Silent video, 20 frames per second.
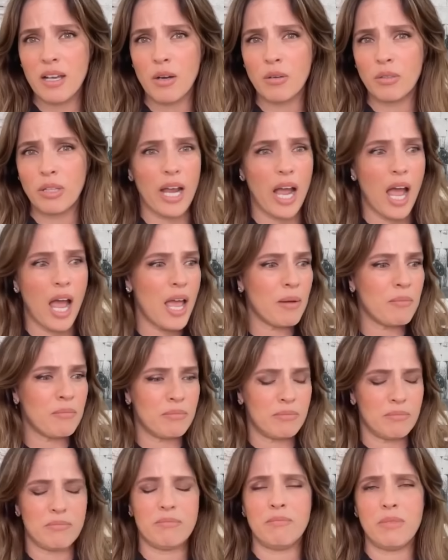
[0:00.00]
Like, I am
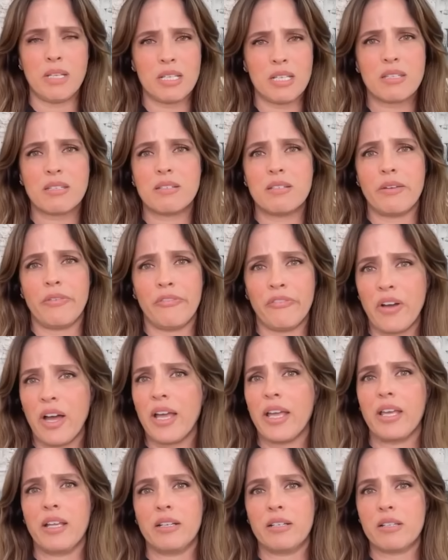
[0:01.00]
Miss
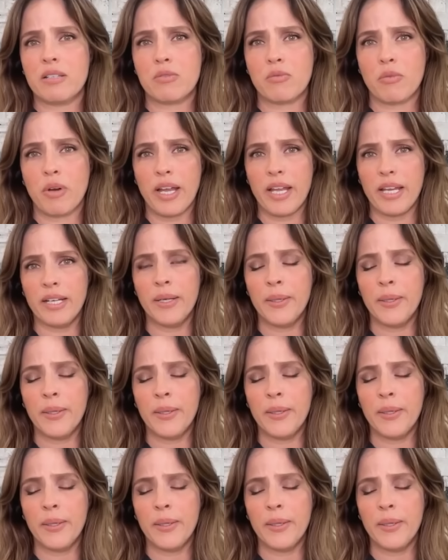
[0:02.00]
Defiance, right?